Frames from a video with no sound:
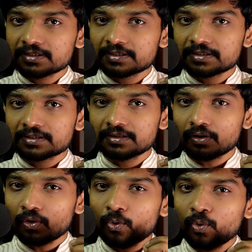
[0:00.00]
is the
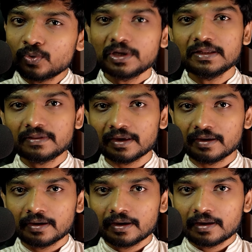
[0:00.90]
only
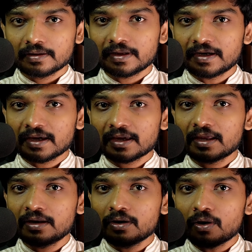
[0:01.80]
thing that I
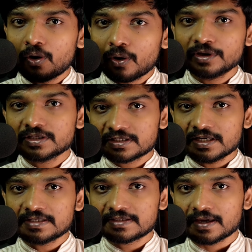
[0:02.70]
can
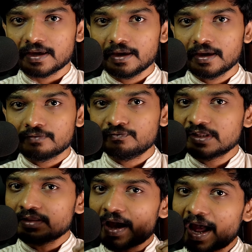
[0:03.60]
honestly say
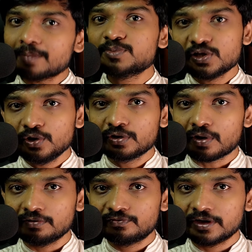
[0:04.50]
with absolute
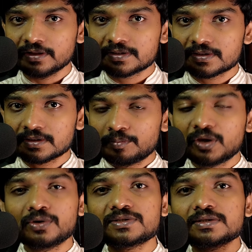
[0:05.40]
confidence,
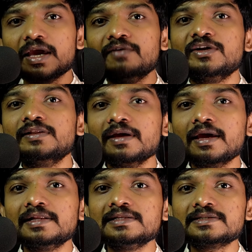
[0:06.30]
because
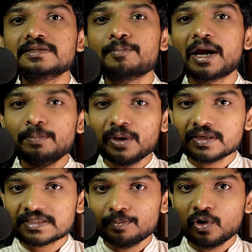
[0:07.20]
everything else might
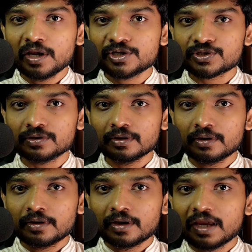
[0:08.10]
be a simulation.
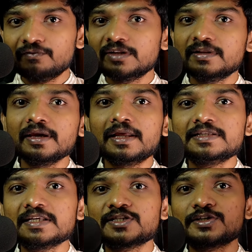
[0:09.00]
Everything
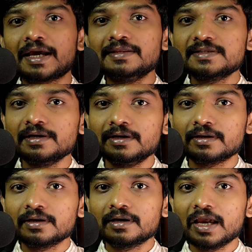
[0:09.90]
else is
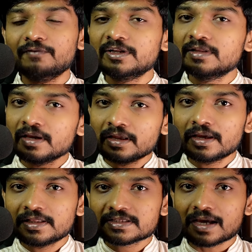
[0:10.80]
transient.
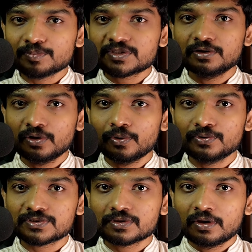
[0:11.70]
Everything else comes and
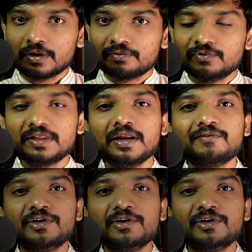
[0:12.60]
goes. Within